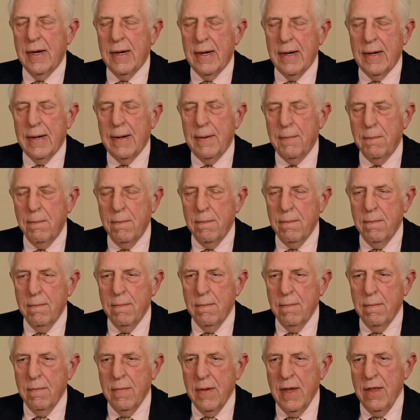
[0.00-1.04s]

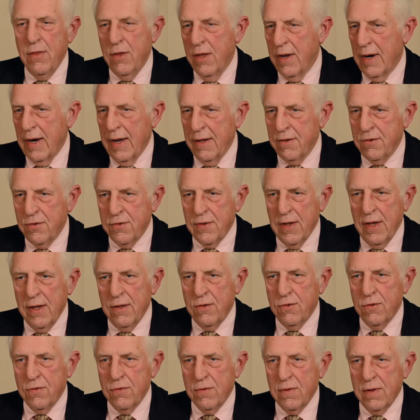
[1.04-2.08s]
in the United
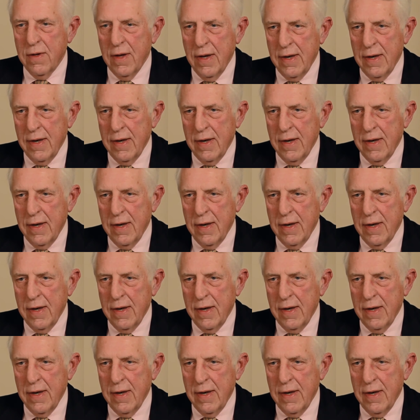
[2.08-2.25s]
States,